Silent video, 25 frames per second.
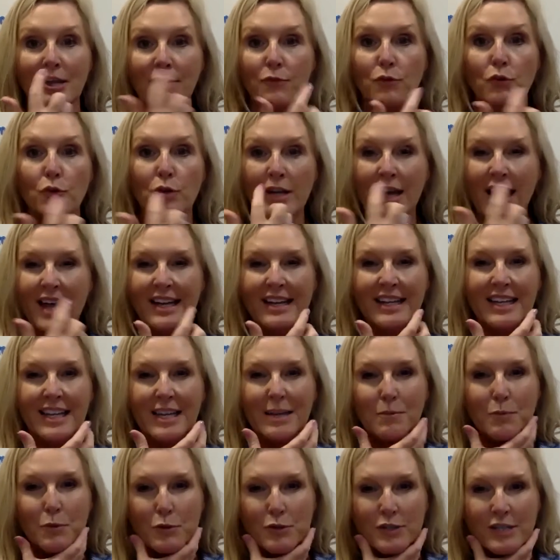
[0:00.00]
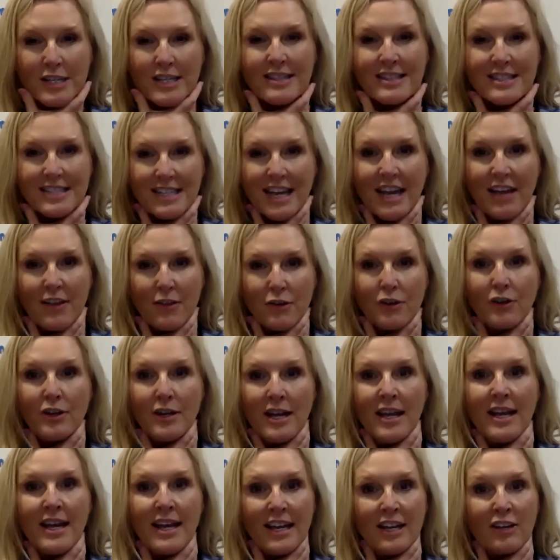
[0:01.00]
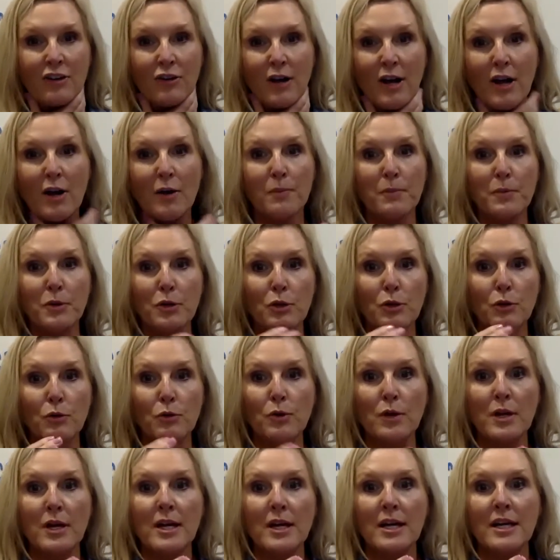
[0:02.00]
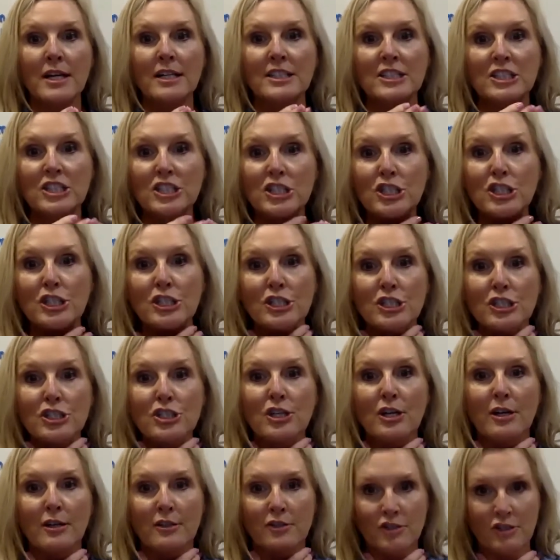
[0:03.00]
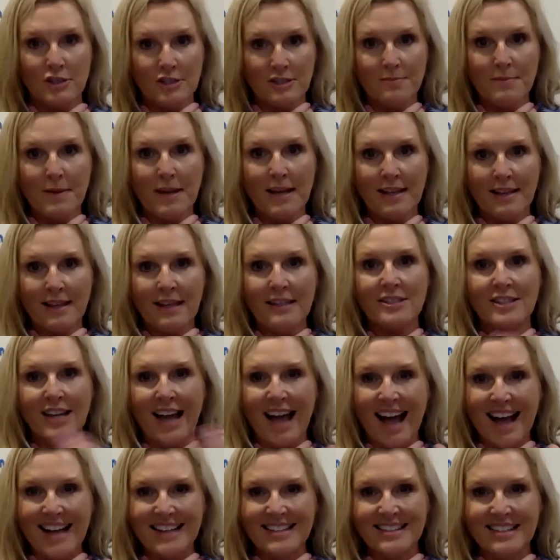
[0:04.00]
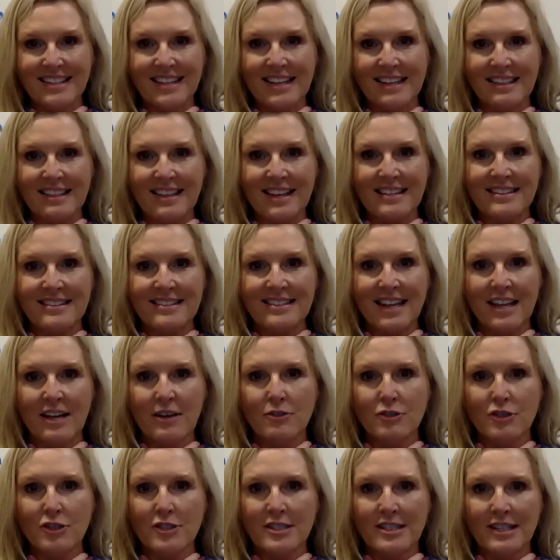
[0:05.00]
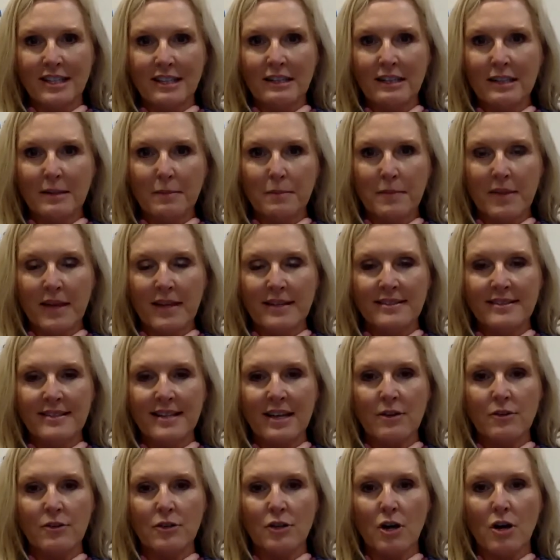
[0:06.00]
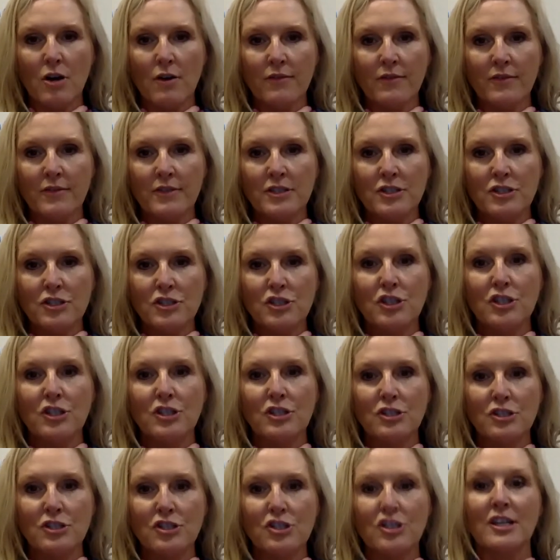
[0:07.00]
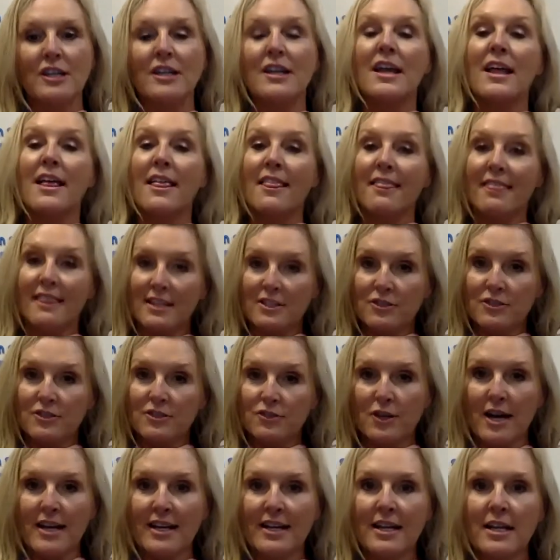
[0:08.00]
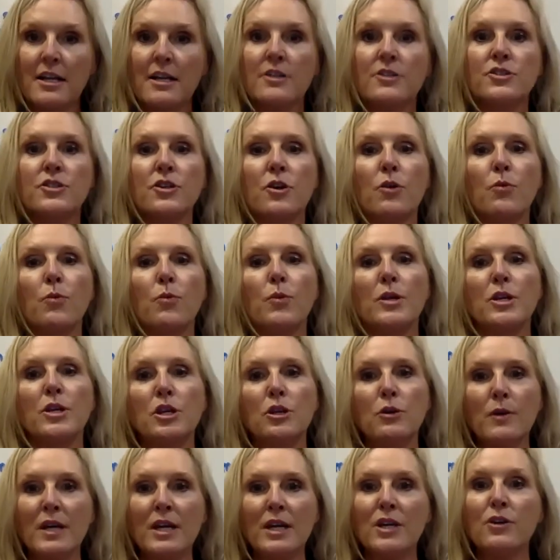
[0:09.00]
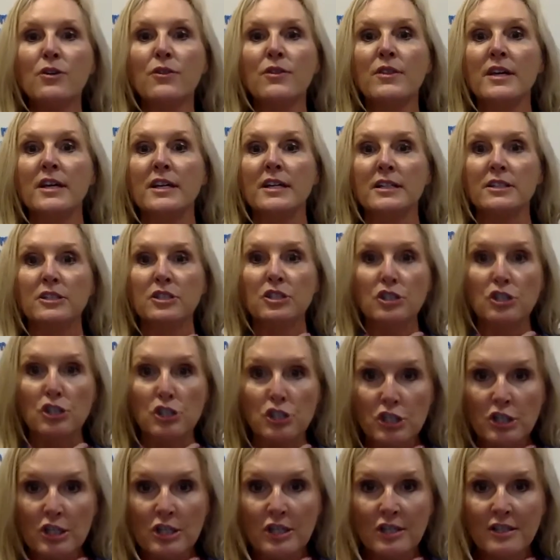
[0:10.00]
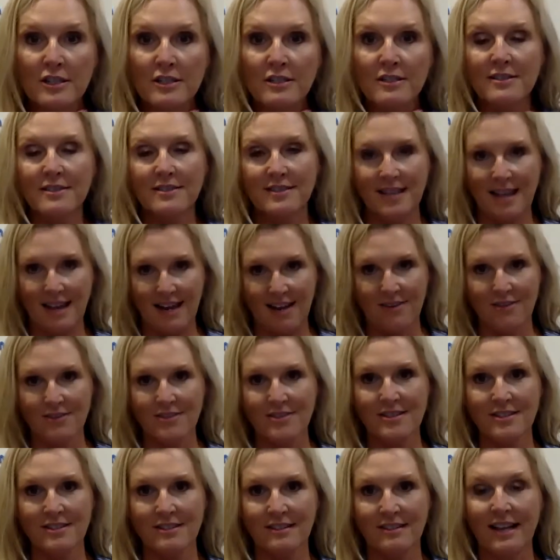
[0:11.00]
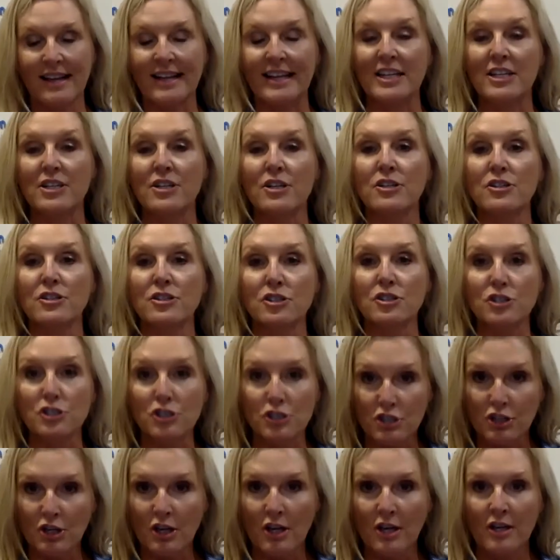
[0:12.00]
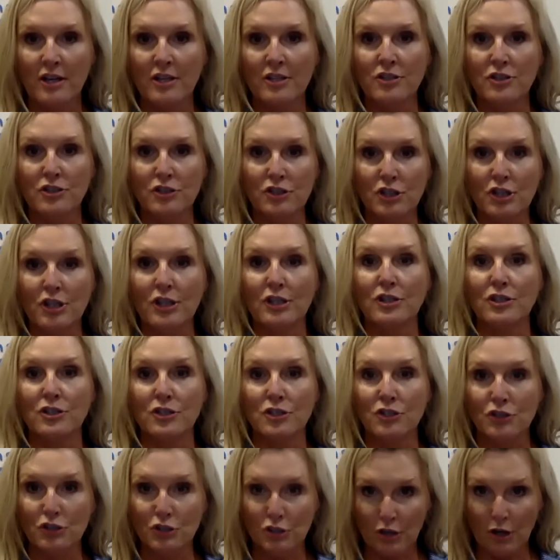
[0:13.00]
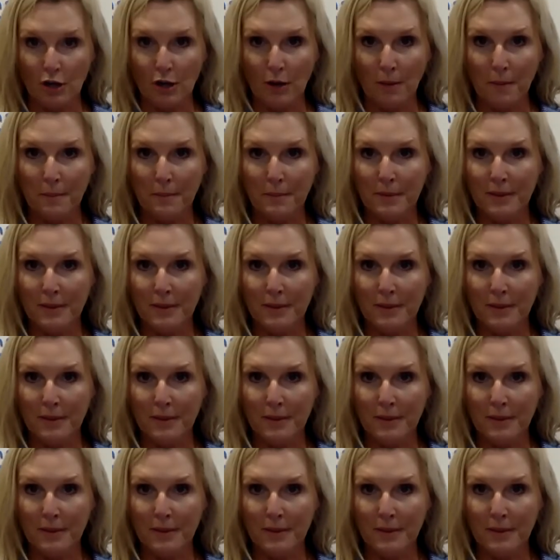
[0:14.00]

you'll kind of keep your teeth together, it'll help you just make to isolate that sound. Just clip that sound off. J. That's right. So when you hear the j sound, like in jump,